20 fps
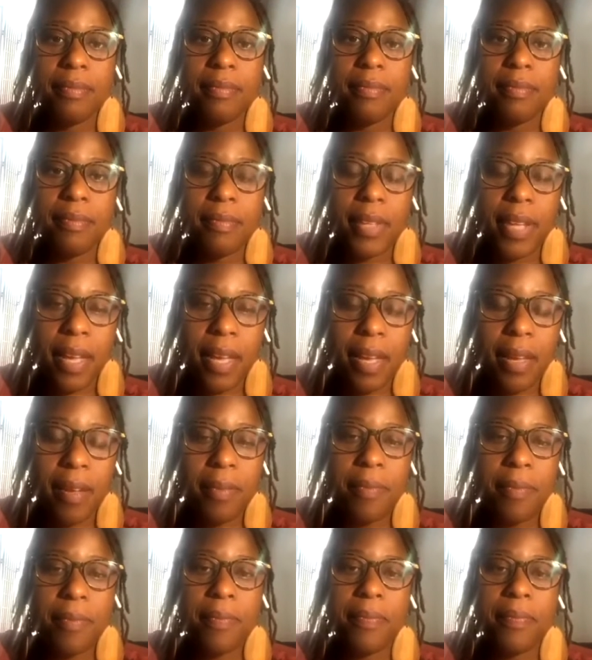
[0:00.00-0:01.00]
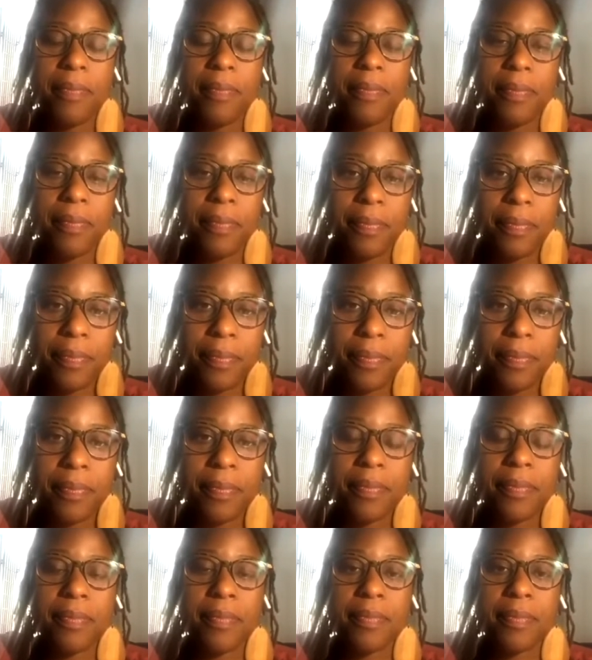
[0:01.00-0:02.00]

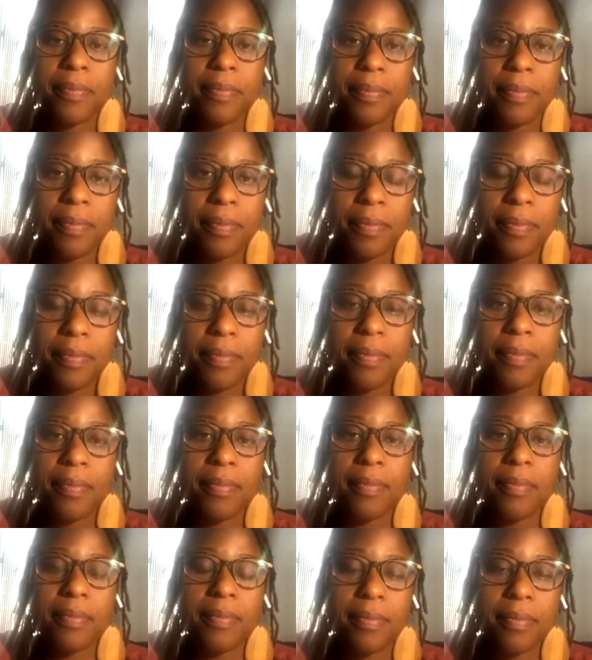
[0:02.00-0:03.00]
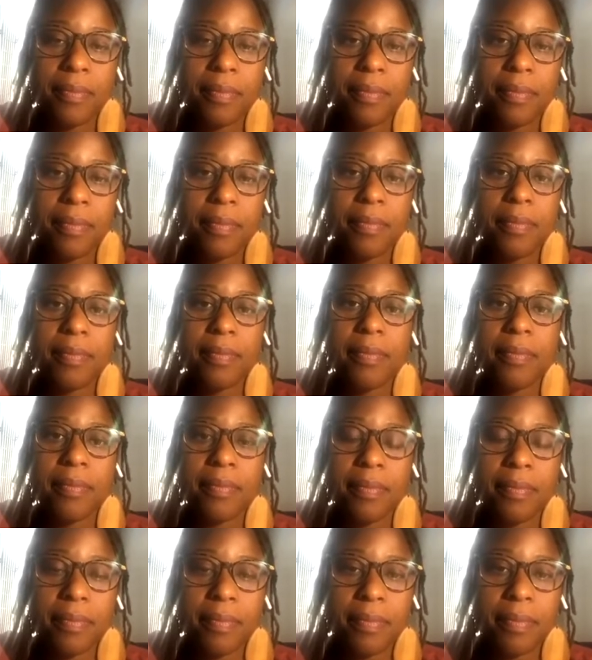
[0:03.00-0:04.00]

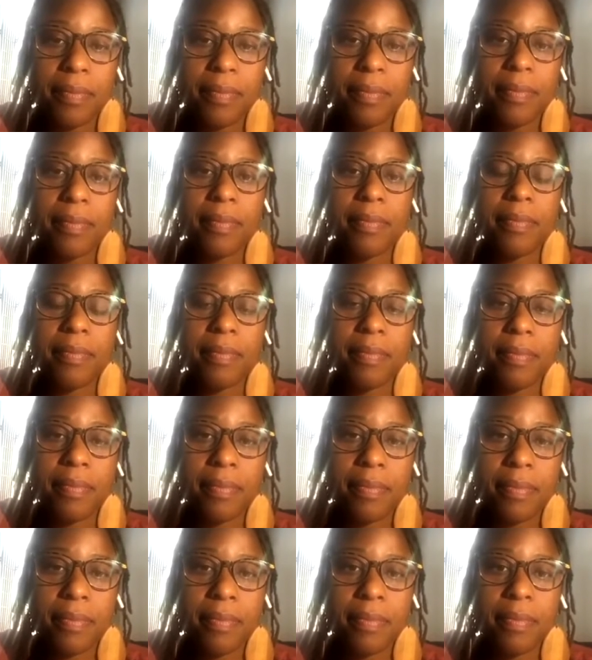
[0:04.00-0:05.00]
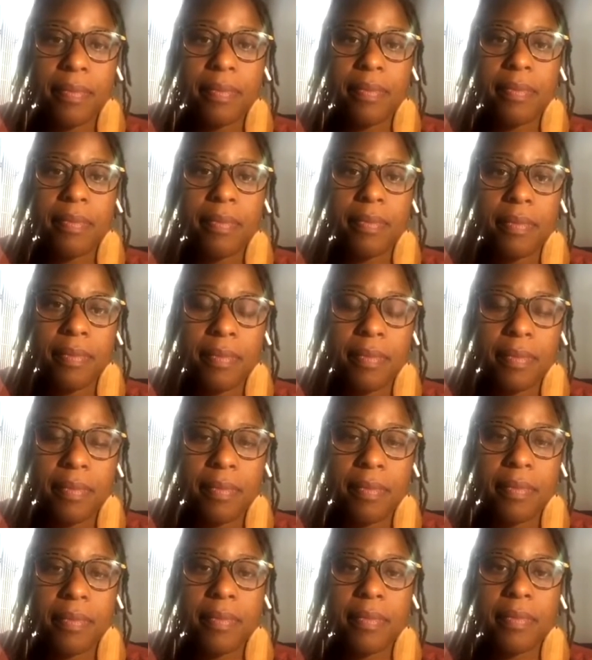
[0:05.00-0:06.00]

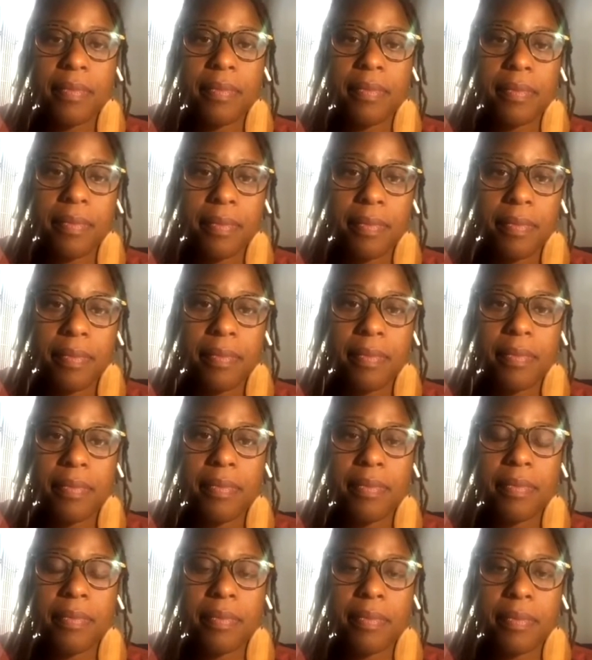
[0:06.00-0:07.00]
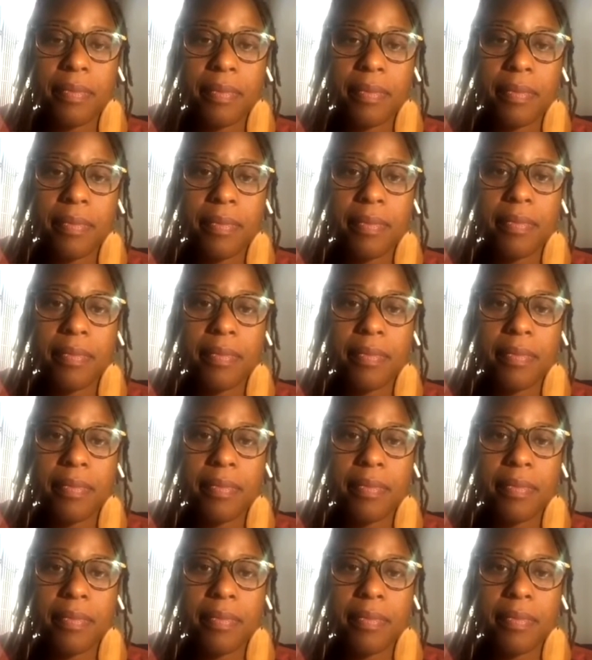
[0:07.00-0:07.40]
(not speaking)